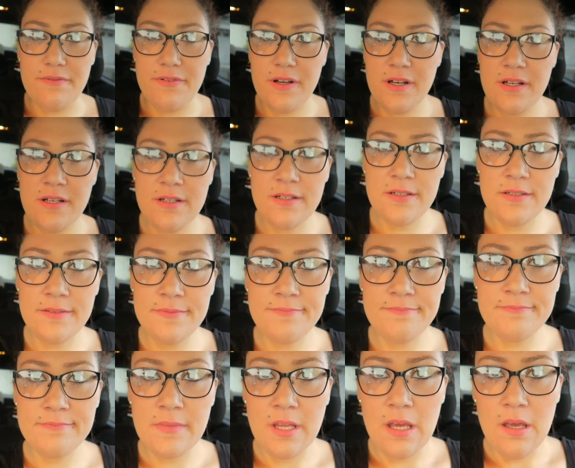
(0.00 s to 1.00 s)
of...
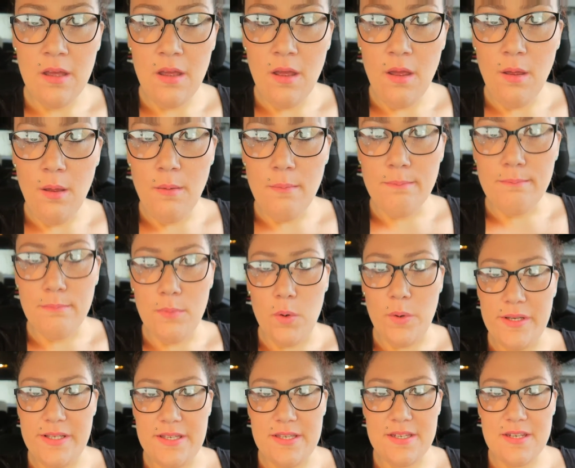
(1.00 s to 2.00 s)
That's what she said.
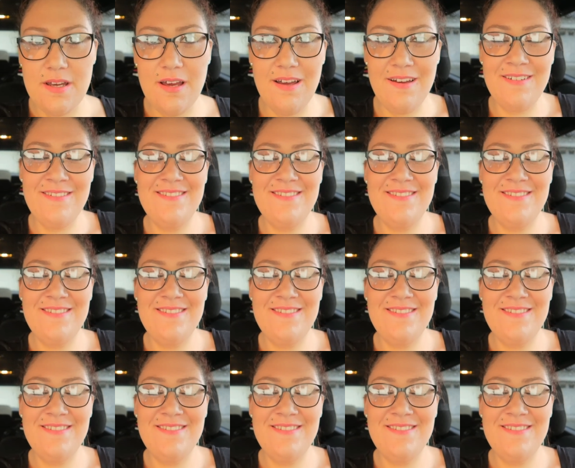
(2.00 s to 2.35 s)
Moist.